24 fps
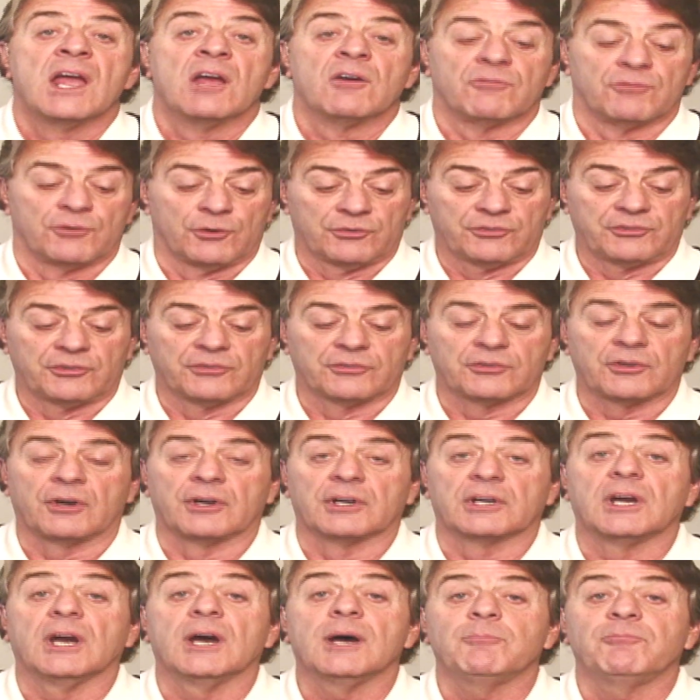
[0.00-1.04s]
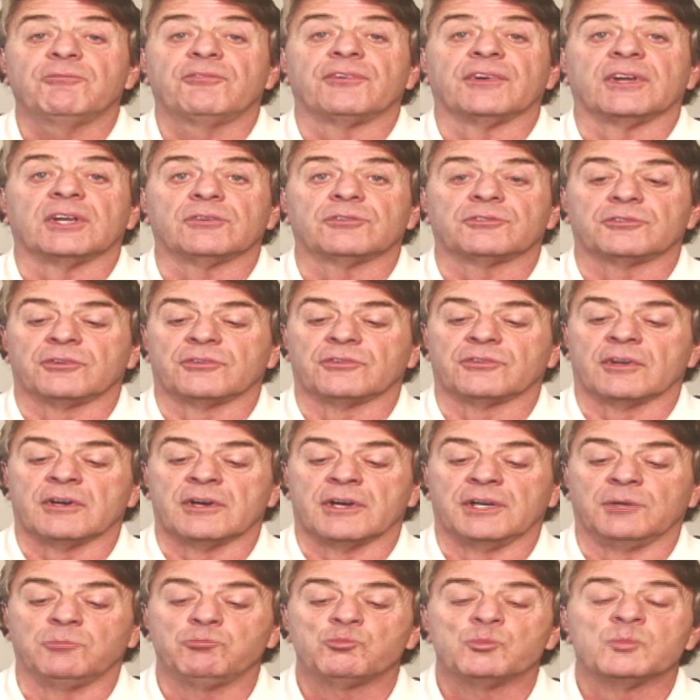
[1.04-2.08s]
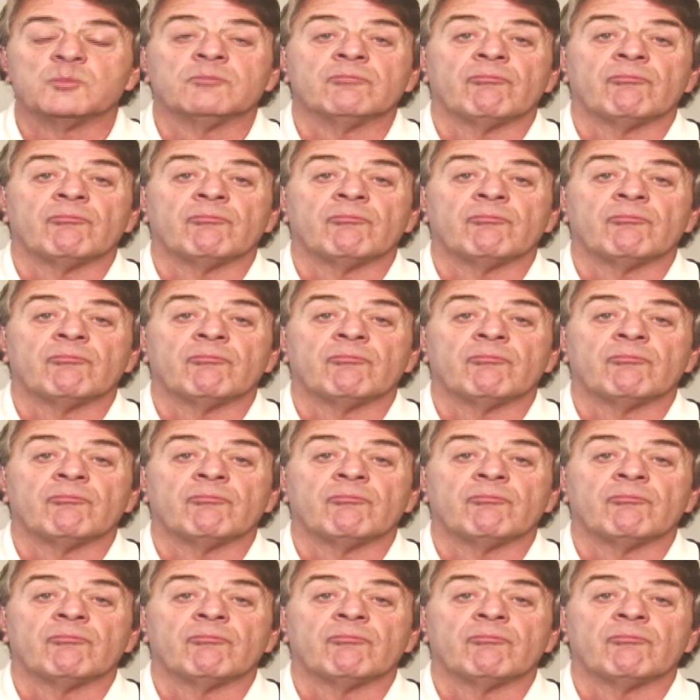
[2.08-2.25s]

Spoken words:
versus our cup face design,